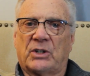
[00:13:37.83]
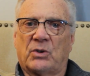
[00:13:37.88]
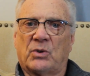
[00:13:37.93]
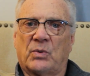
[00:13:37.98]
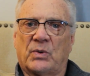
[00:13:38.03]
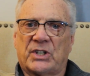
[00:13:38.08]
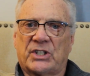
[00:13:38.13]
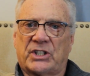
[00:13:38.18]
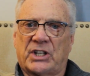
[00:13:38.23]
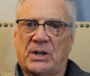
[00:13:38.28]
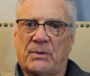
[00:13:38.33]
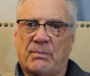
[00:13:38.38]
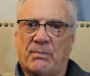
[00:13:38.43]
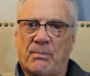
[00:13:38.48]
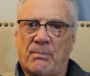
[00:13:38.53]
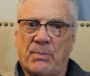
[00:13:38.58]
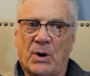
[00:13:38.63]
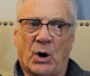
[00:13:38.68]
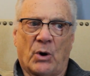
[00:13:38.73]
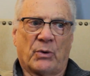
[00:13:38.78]
who was in
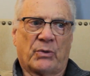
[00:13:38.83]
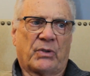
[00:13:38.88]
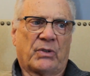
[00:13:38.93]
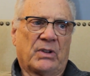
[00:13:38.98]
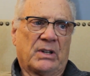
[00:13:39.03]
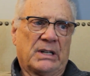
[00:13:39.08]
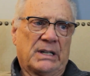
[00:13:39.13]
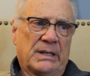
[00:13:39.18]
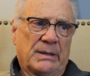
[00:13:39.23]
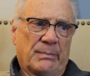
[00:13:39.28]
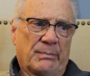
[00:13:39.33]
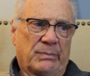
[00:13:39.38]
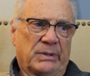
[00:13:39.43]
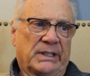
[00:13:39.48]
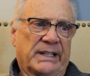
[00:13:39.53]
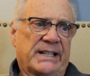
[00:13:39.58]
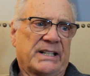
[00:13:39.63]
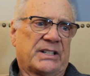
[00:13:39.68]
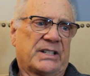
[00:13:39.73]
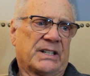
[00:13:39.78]
both
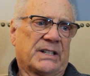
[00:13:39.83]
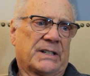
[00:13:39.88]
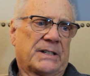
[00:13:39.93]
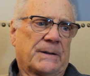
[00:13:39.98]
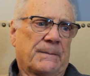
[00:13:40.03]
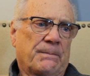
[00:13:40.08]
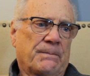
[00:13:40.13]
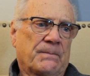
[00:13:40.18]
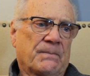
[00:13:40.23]
places.